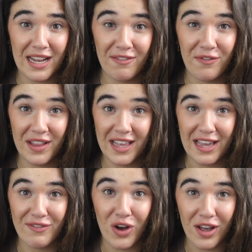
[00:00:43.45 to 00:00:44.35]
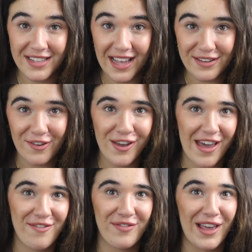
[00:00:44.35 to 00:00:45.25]
And I feel like I've got that now.
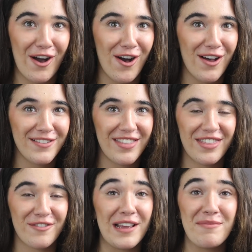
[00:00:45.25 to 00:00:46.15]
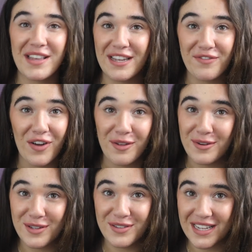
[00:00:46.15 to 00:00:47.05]
I've got 3 million
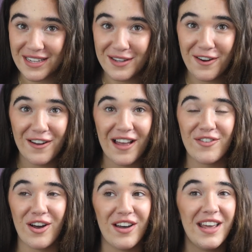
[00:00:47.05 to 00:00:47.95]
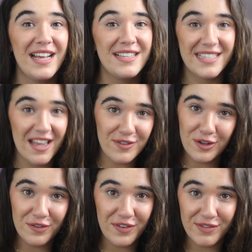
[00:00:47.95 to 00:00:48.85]
followers on TikTok. I've got
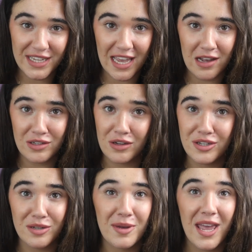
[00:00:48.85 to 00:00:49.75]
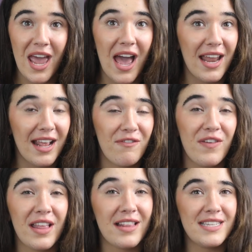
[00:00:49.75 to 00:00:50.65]
750k on YouTube. And I
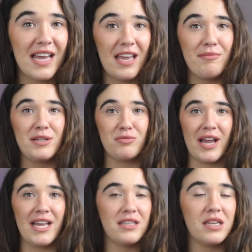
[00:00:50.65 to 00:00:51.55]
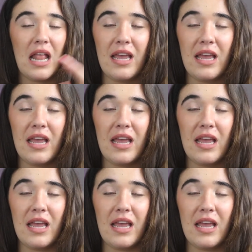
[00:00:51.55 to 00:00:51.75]
feel like the time is right.